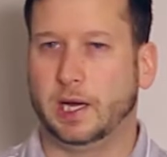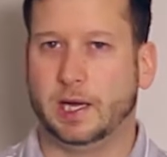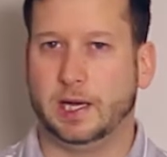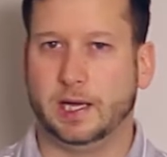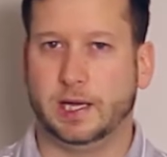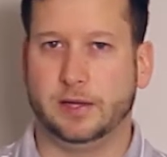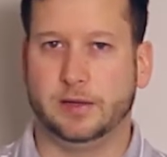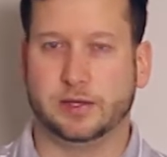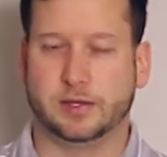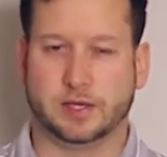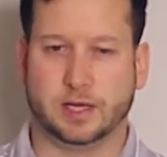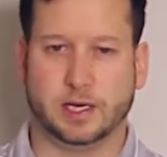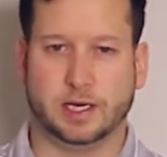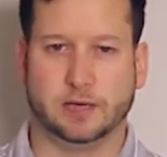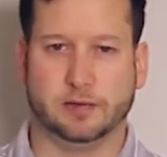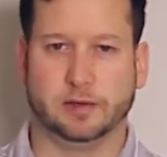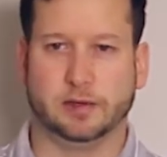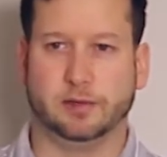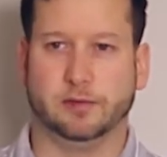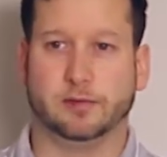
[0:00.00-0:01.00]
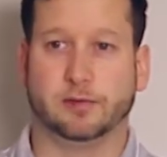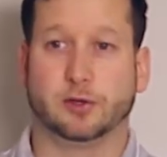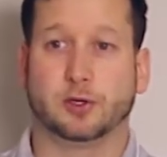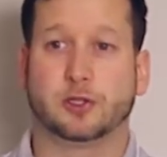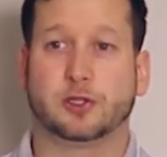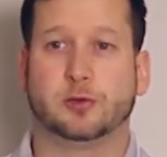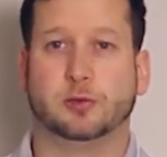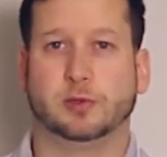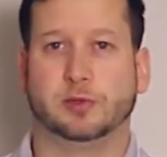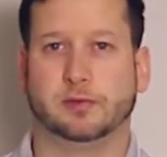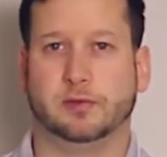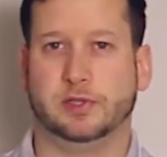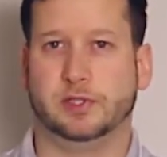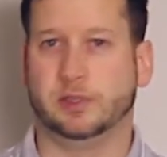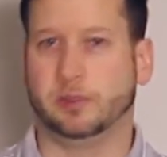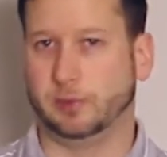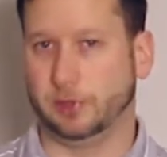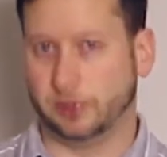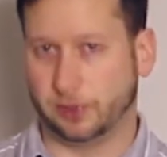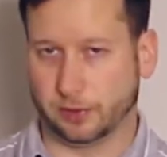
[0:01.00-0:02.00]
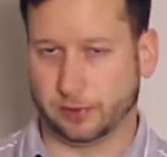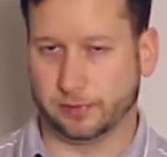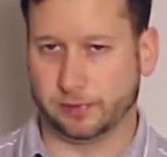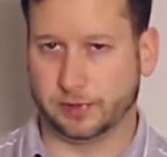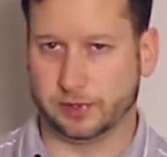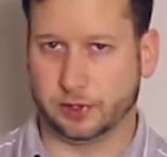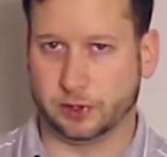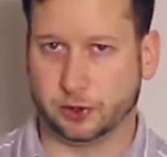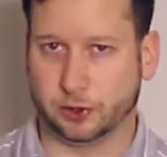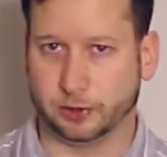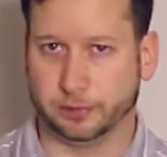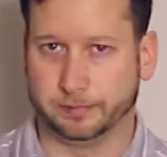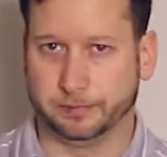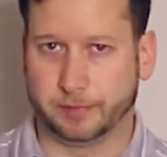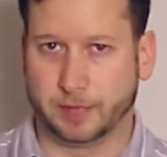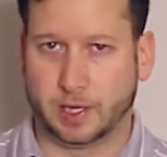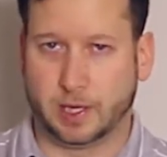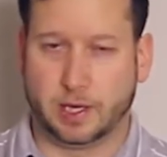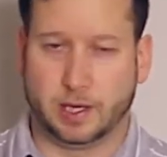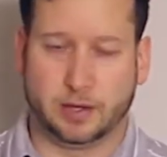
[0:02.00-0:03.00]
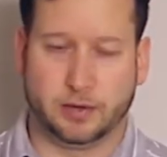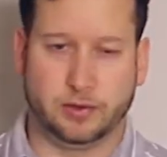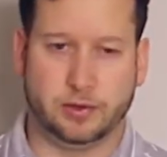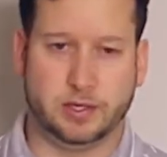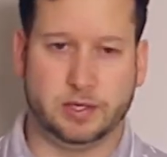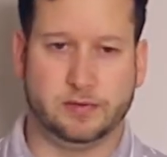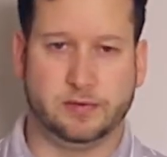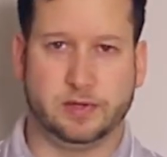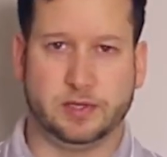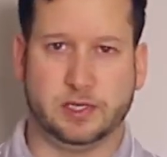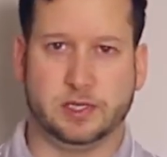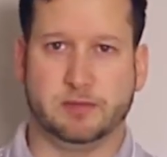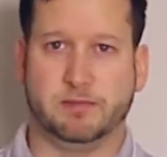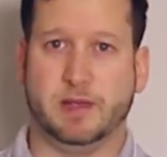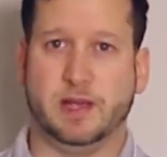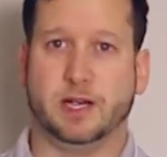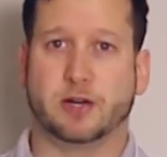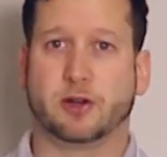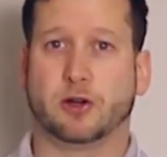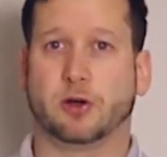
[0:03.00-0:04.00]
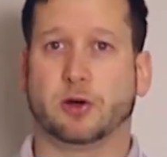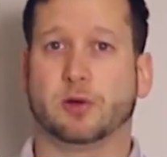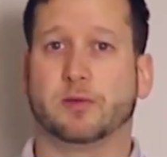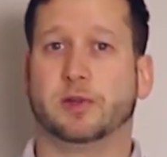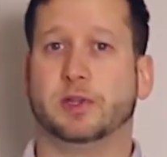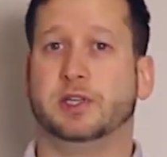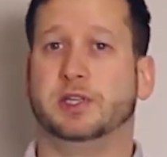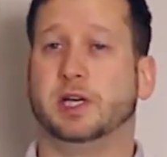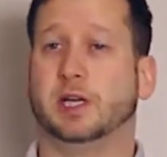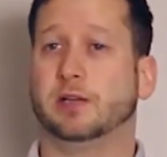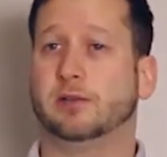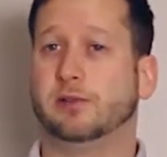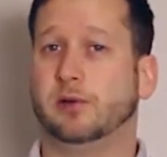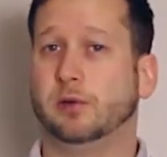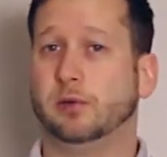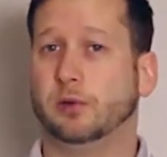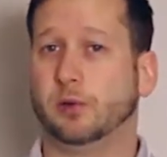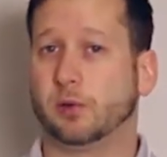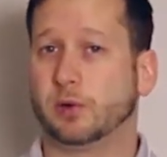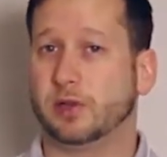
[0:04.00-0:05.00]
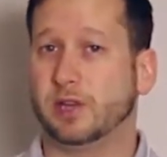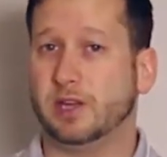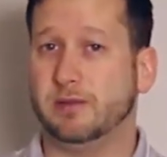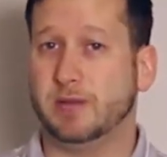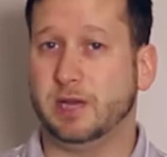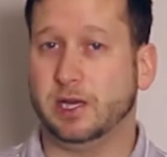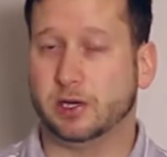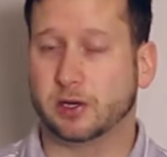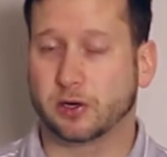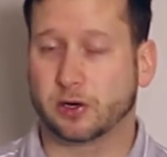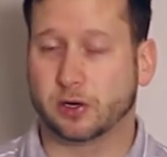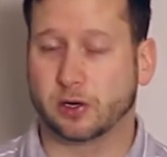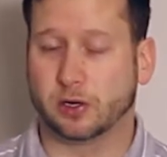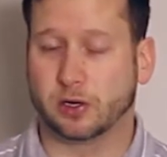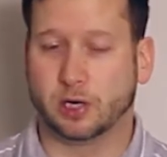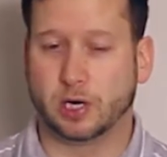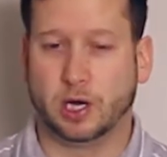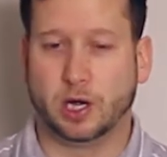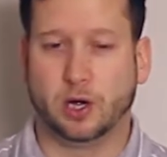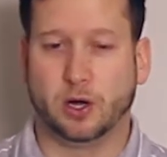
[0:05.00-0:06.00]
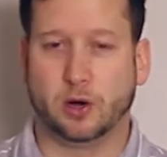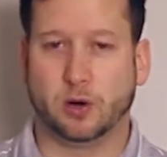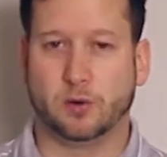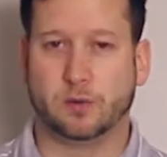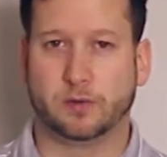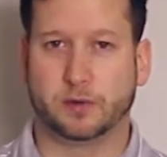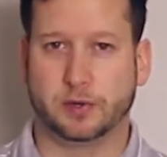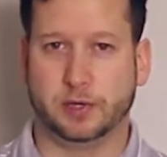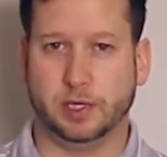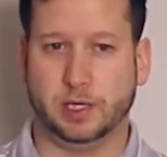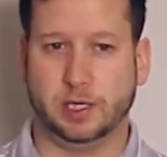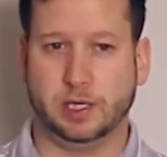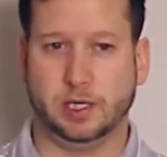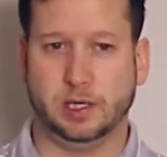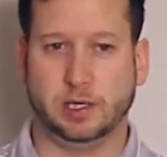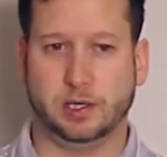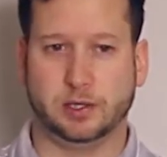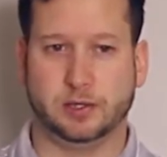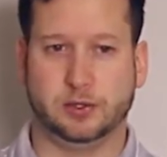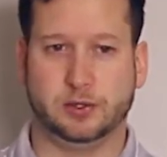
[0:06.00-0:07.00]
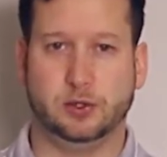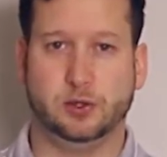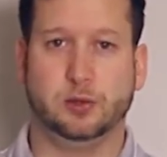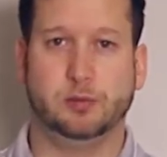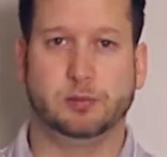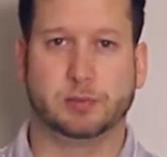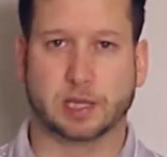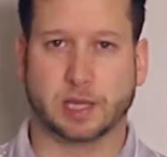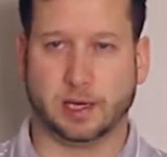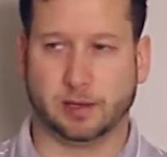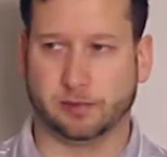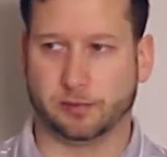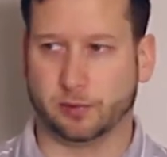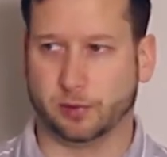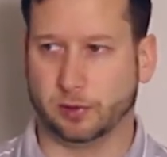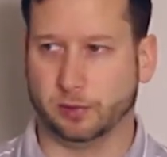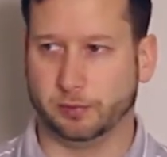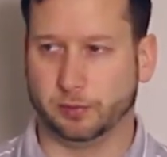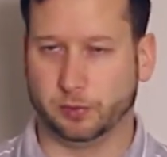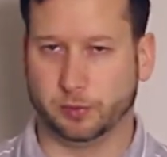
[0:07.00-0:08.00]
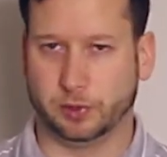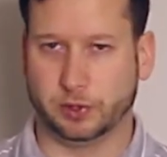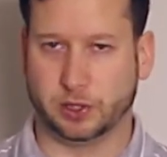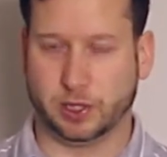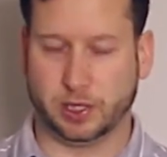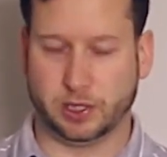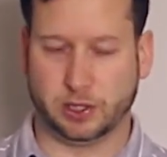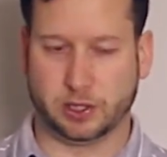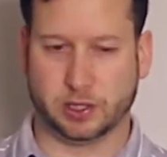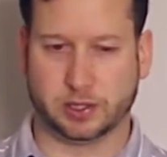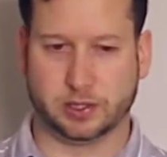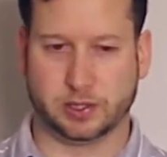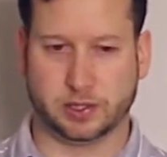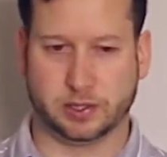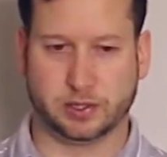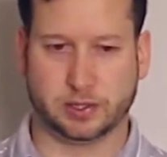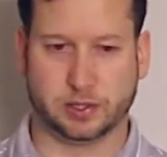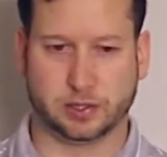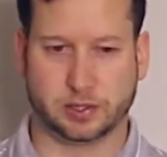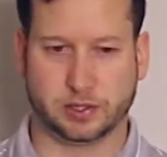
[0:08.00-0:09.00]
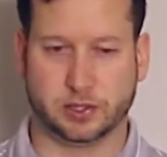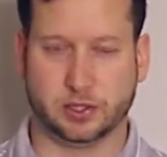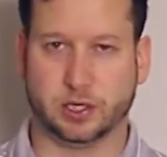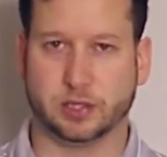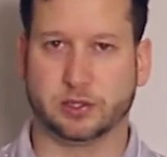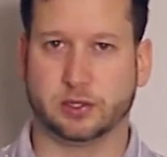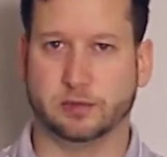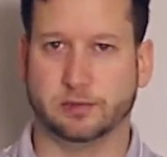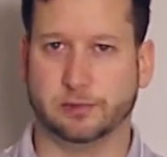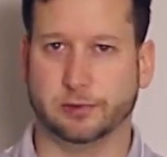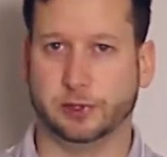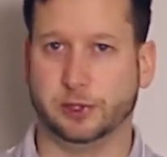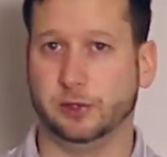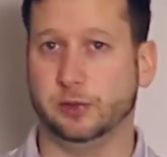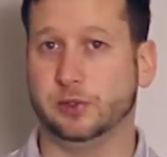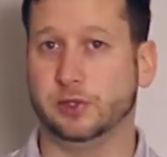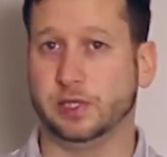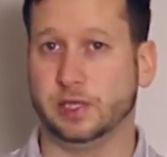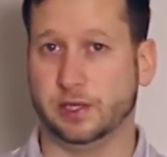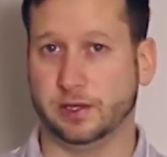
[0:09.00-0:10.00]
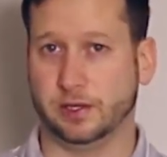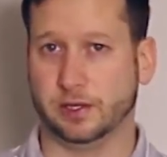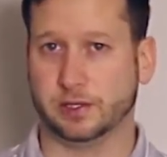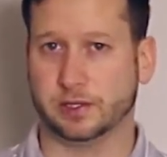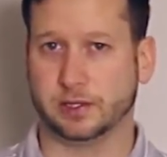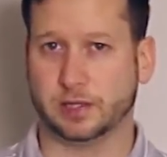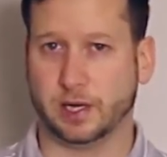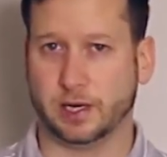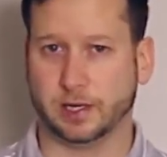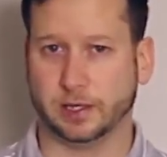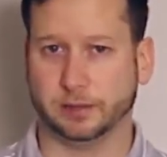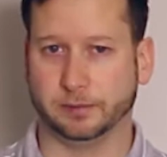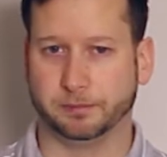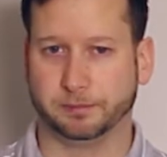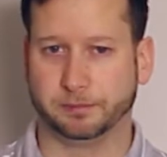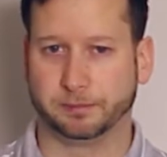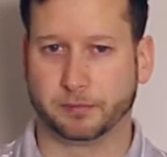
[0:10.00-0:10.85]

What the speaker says: in the setting of a virtual visit with your physician. These visits may occur over the telephone, or they may occur over the Zoom platform, which AHS has suggested for use in this setting.